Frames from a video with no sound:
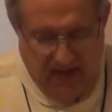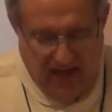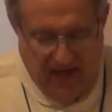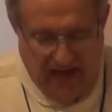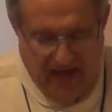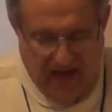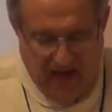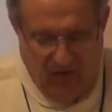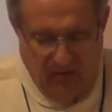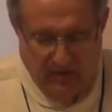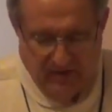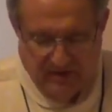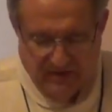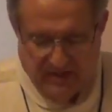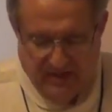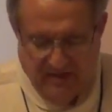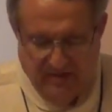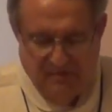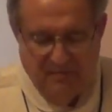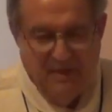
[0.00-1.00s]
how this
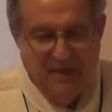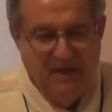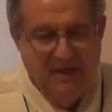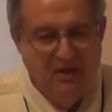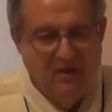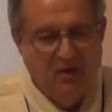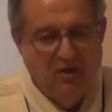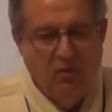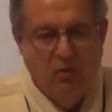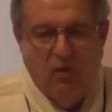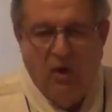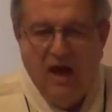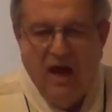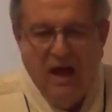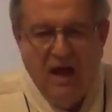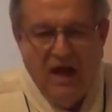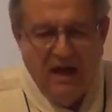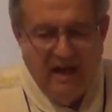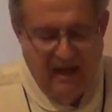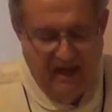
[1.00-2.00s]
can be or
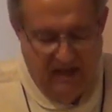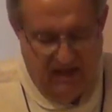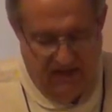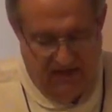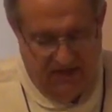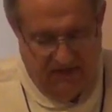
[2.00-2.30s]
why.